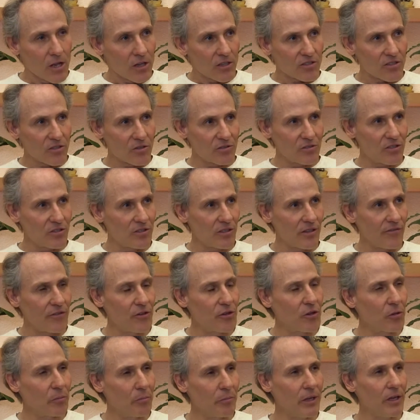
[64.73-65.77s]
So it's as if
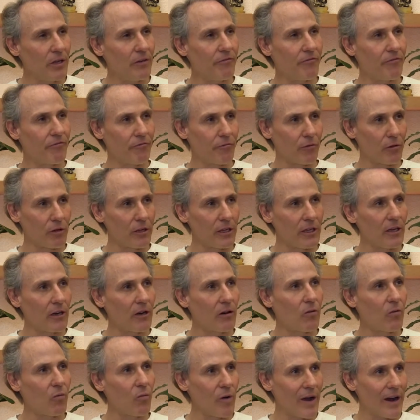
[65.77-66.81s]
you'll be fully
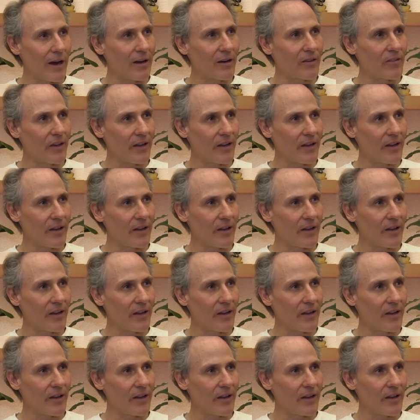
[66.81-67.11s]
aware